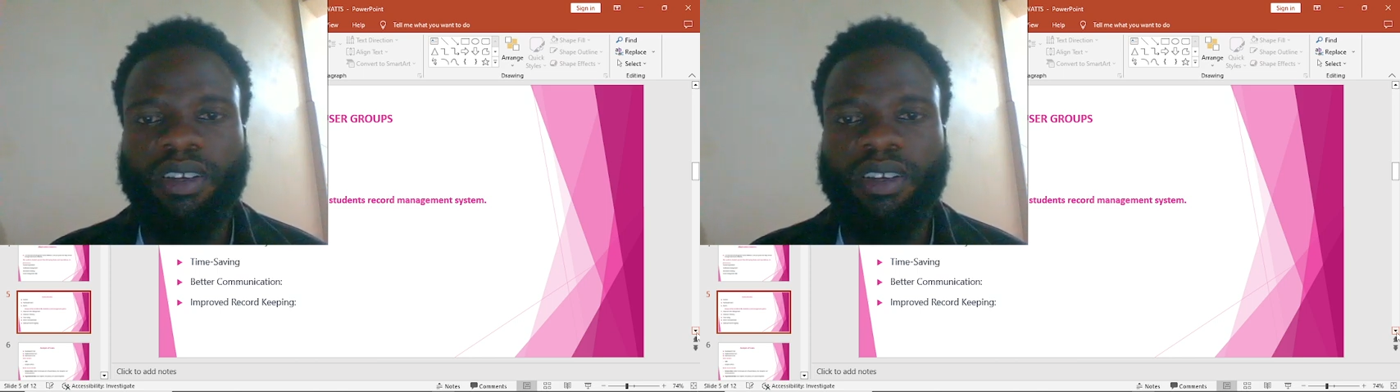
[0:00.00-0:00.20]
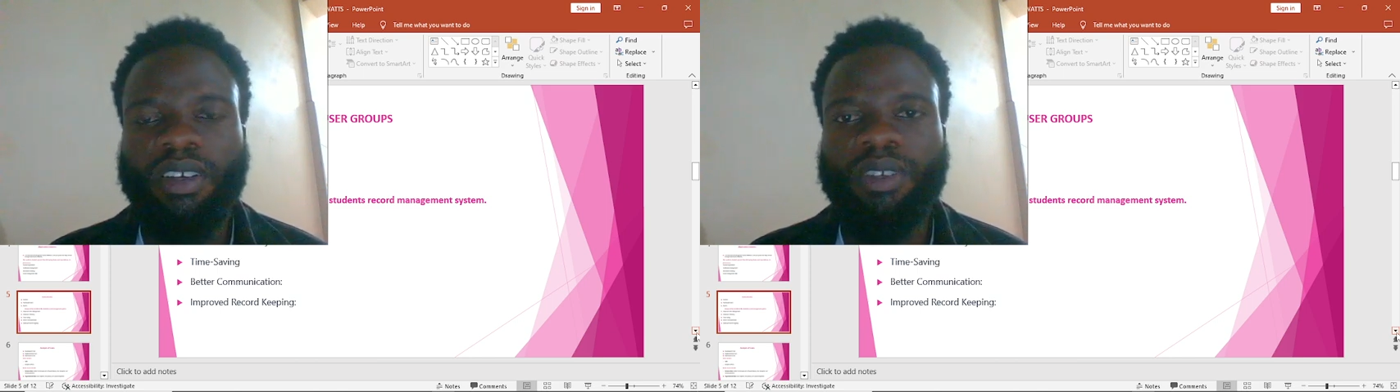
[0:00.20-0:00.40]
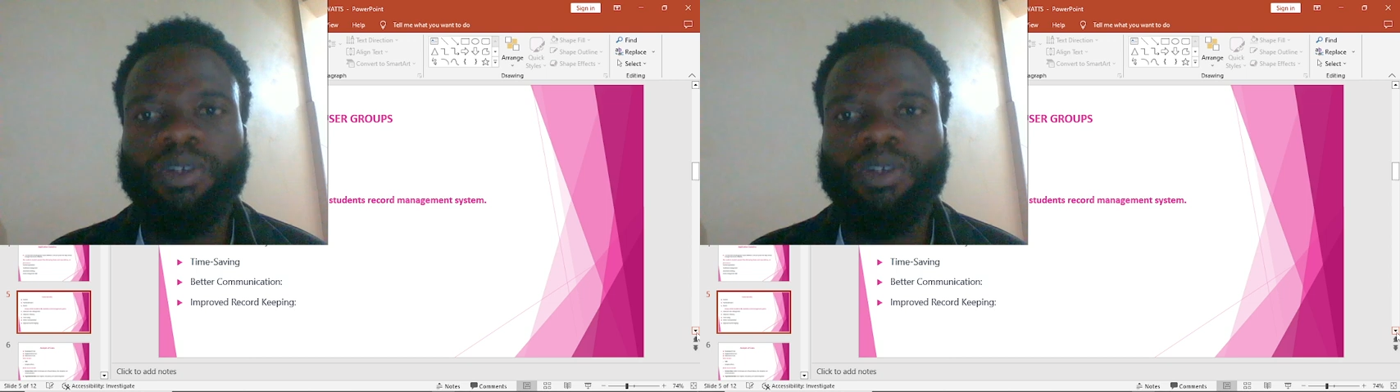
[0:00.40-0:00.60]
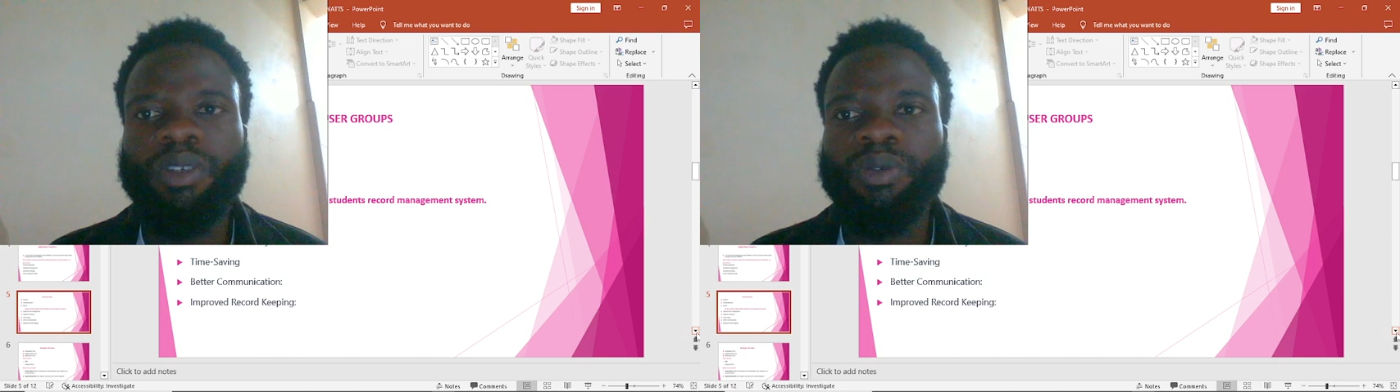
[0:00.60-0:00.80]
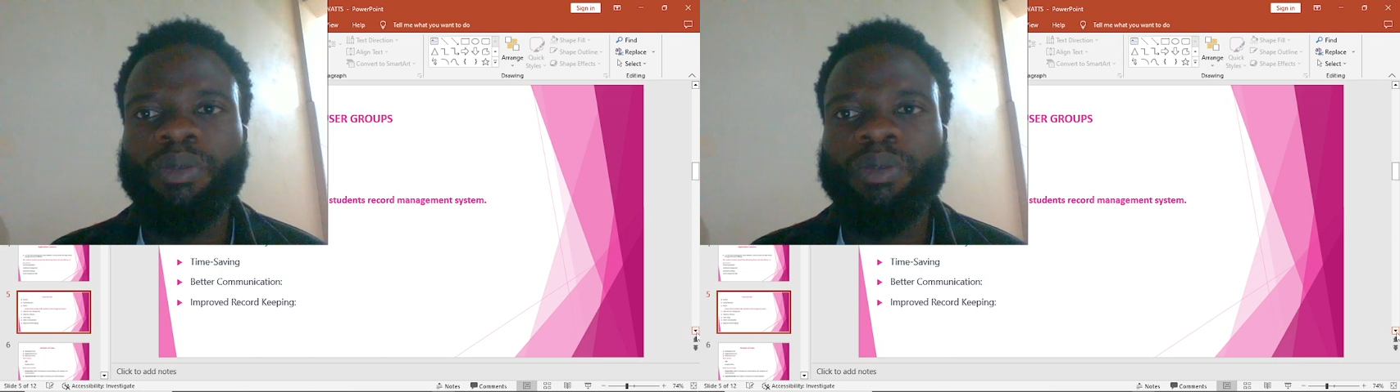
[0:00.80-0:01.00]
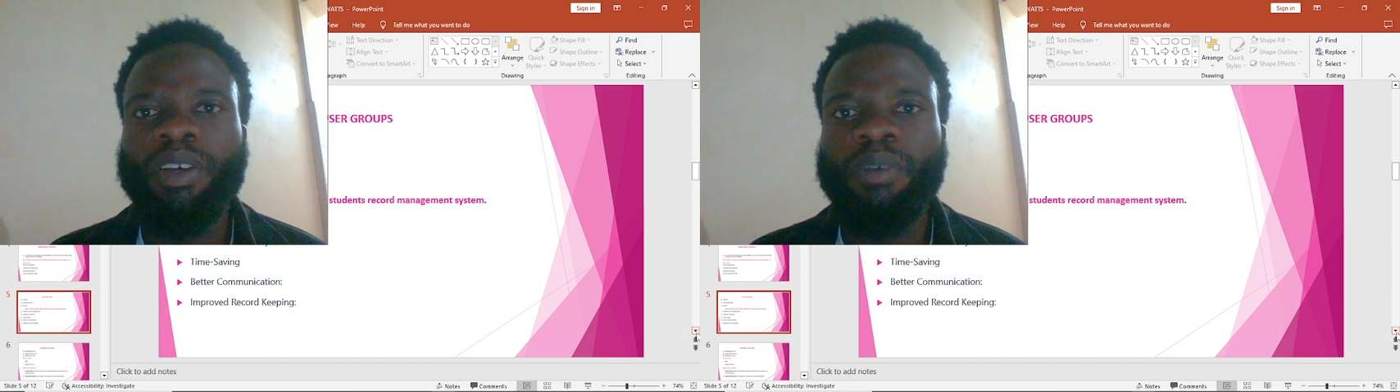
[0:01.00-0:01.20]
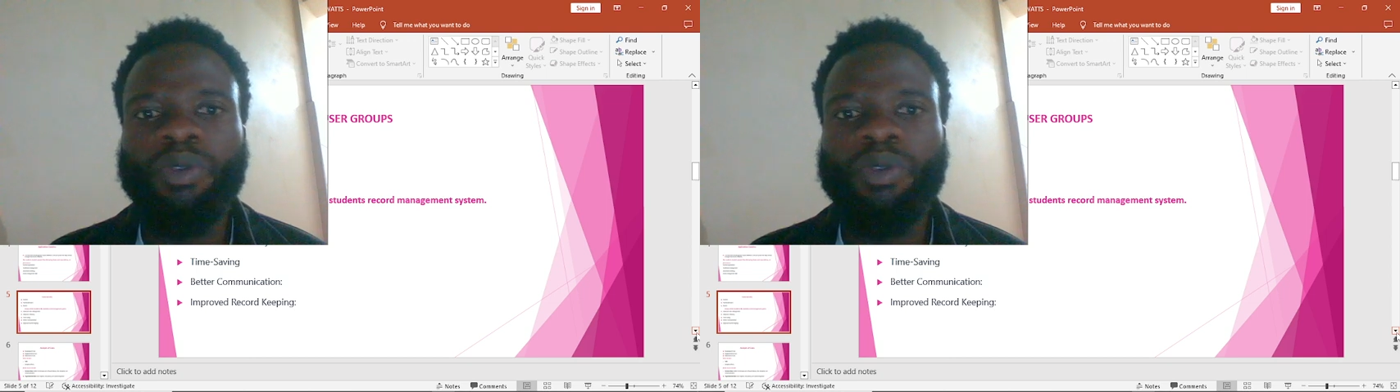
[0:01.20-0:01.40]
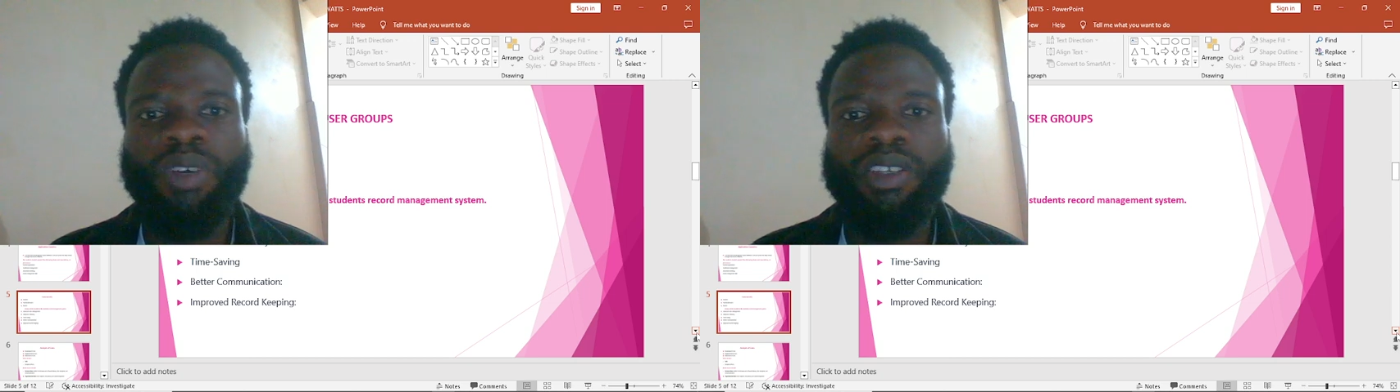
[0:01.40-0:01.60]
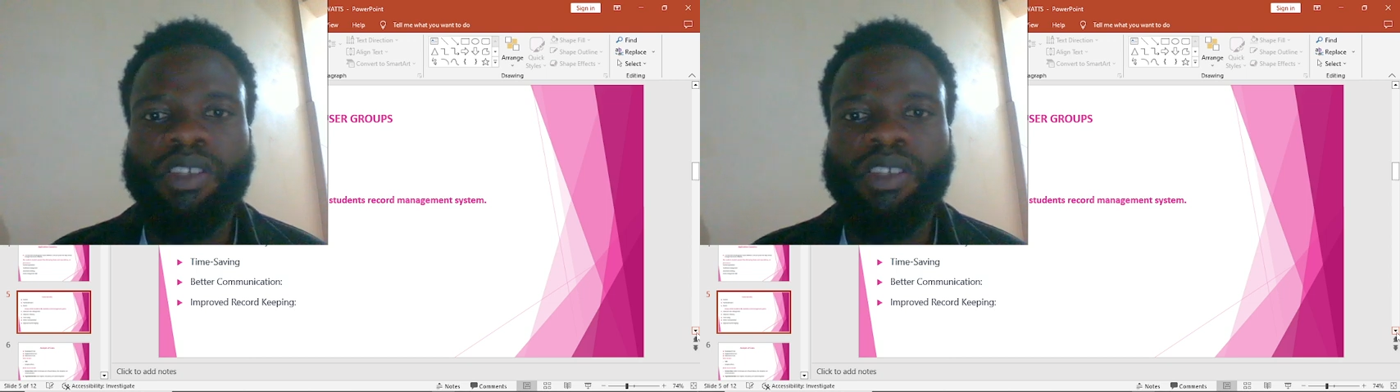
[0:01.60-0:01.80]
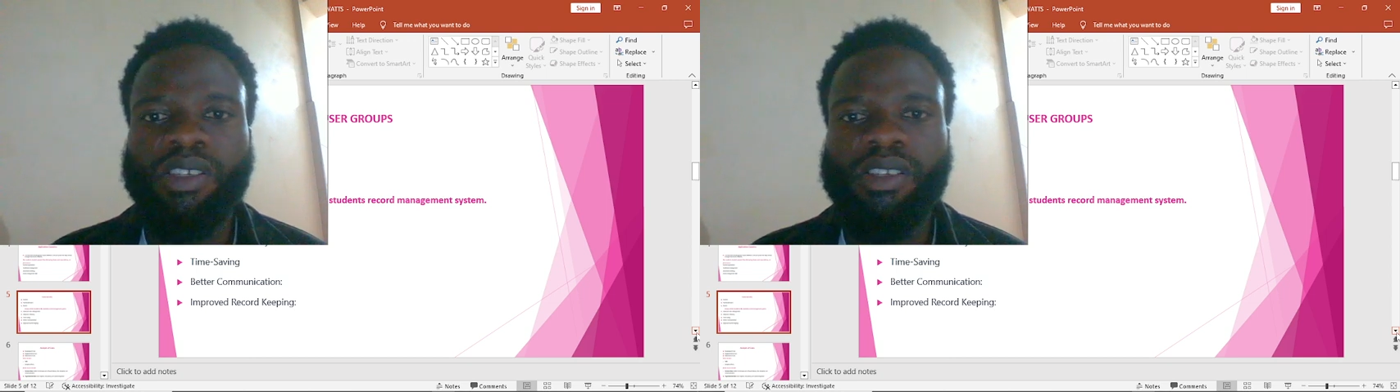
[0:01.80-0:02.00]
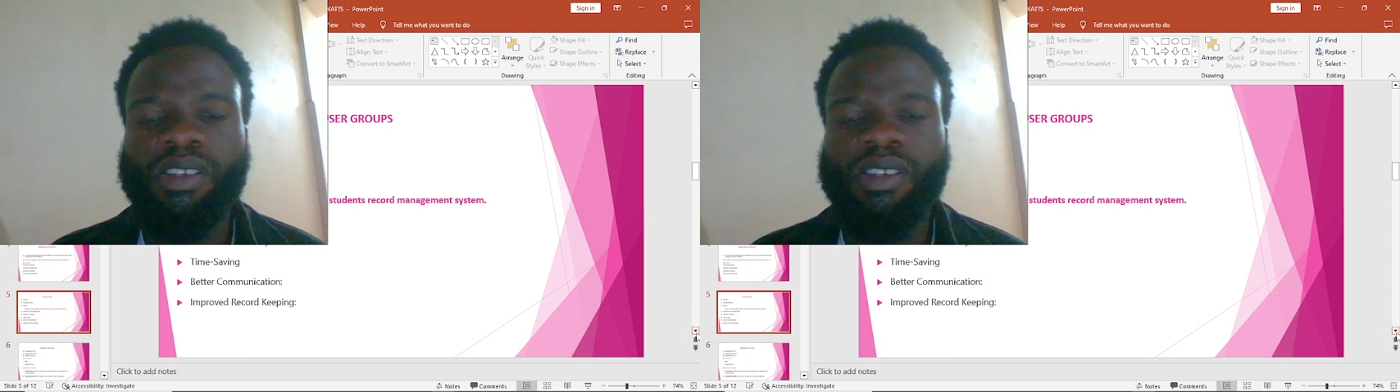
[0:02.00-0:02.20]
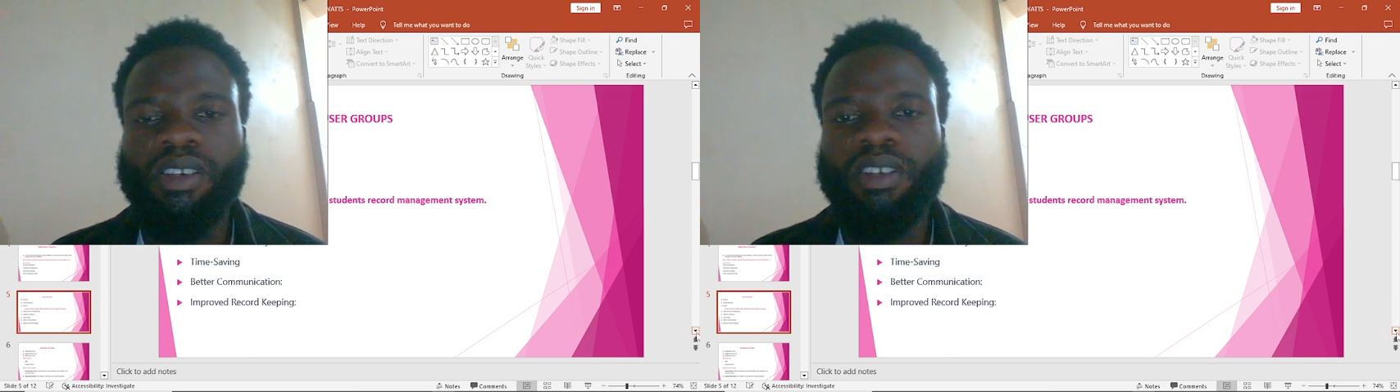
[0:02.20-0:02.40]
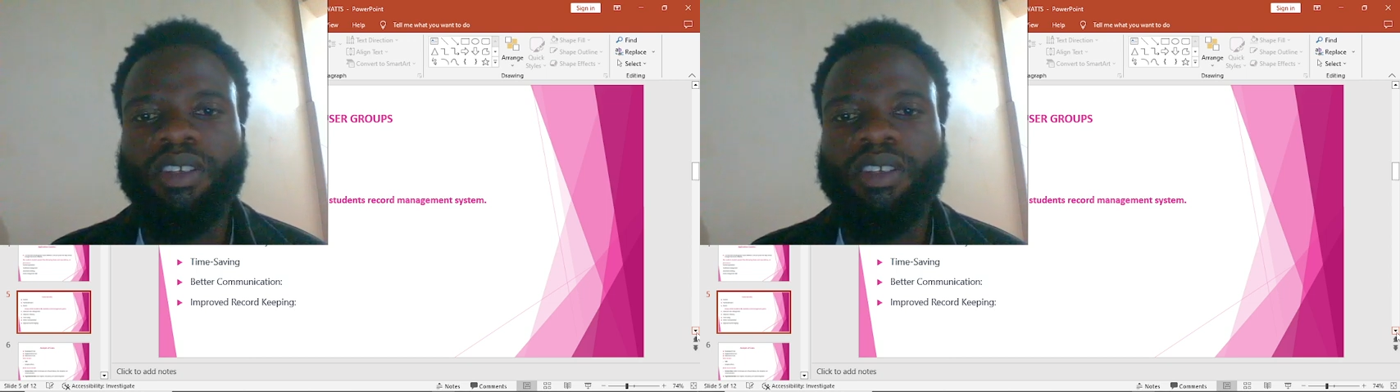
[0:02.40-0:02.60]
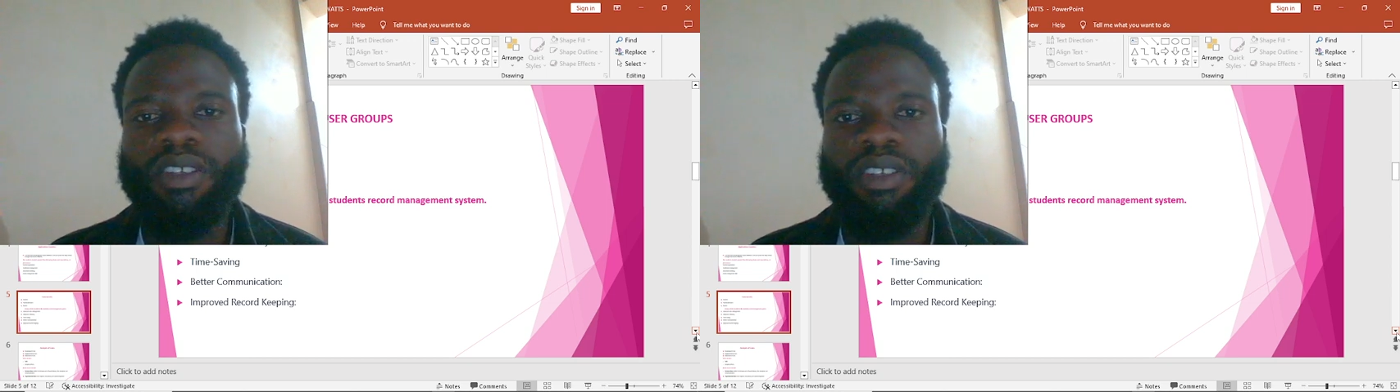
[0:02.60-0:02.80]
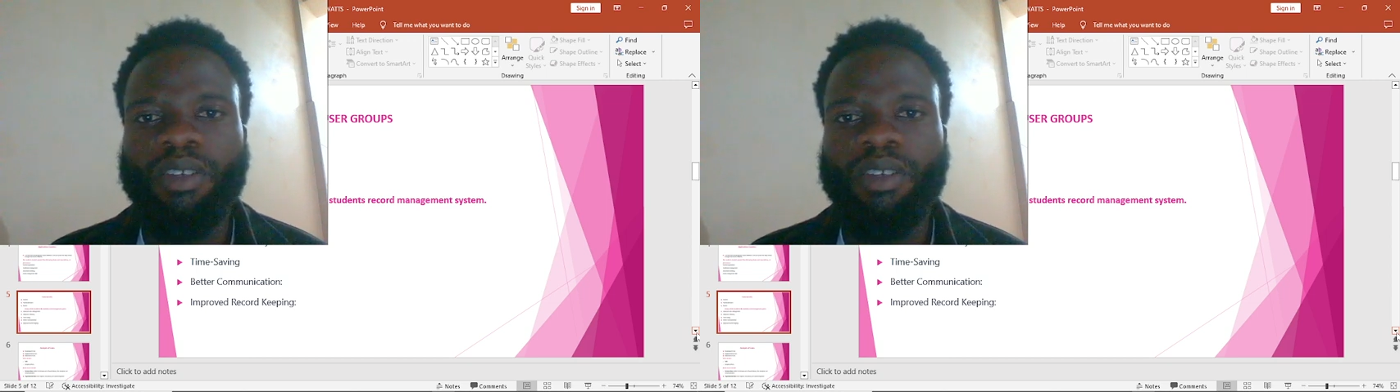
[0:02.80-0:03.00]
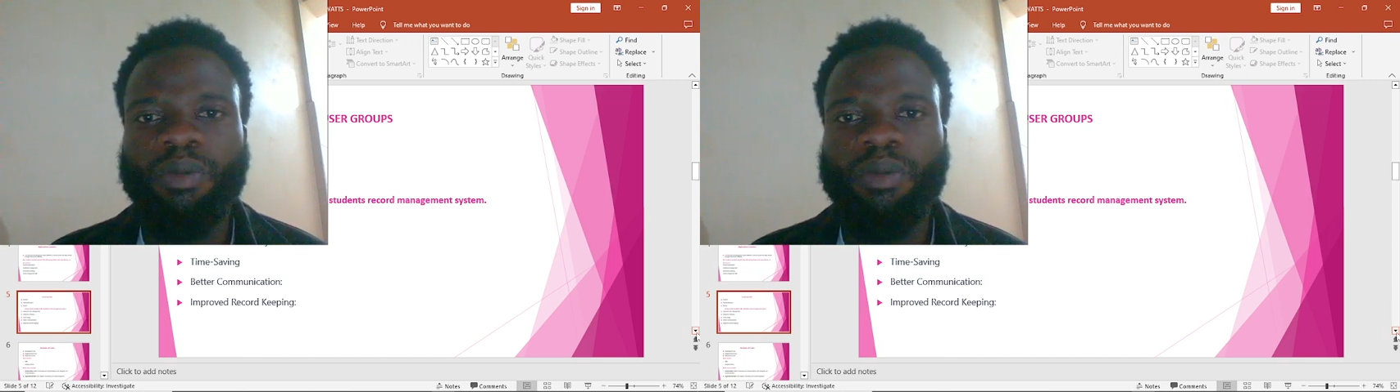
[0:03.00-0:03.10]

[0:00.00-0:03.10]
students will be able to access the system.